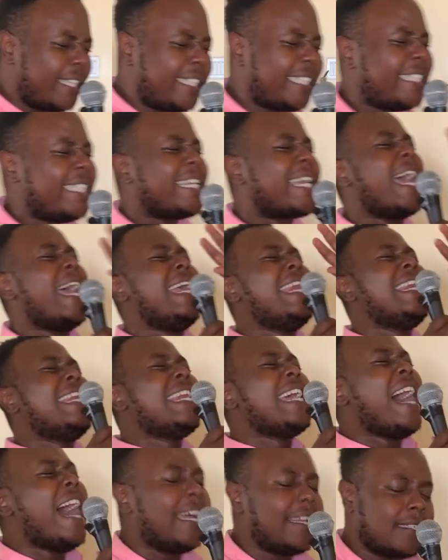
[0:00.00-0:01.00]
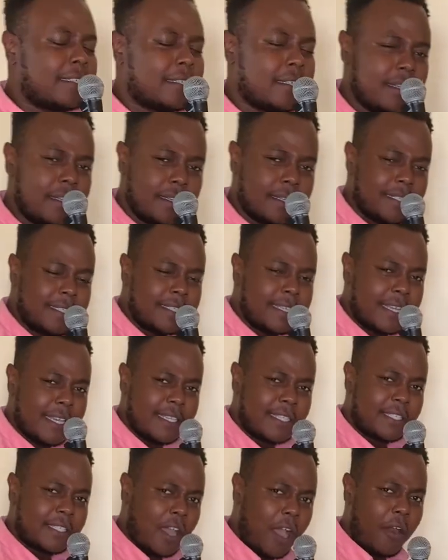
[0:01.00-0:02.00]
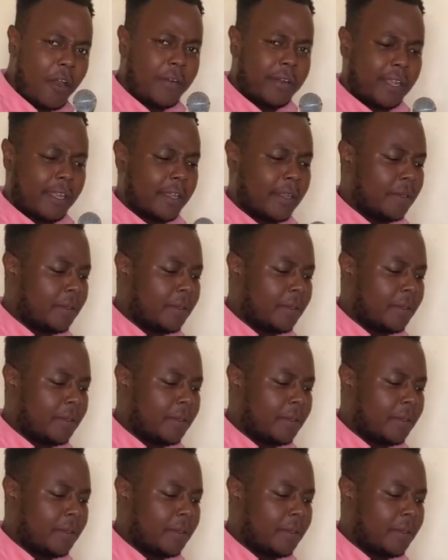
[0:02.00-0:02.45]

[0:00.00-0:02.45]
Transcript: She cannot say sorry.